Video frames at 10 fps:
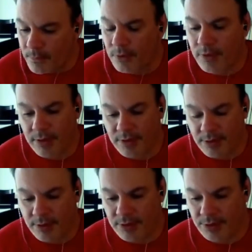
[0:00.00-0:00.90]
okay, so
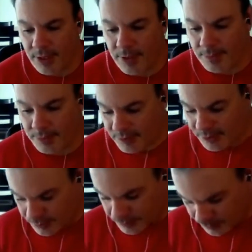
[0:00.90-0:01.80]
these
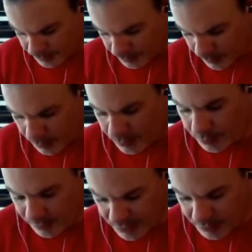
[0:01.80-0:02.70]
chapters, the
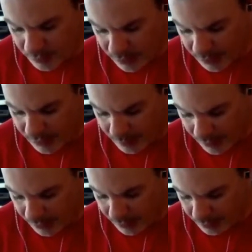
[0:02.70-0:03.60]
reason why they
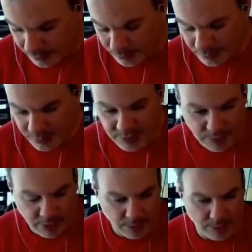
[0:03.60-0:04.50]
matter, the reason
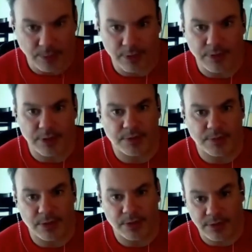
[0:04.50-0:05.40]
when
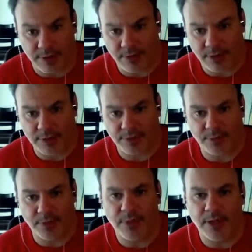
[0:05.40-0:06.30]
Ishmael deviates from
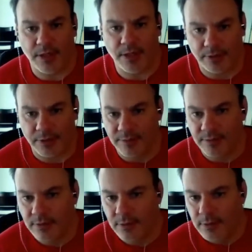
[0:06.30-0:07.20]
the main narrative
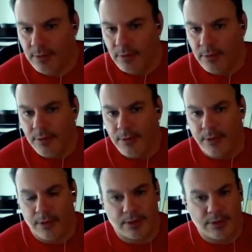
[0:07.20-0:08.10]

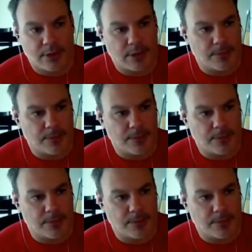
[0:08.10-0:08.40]
and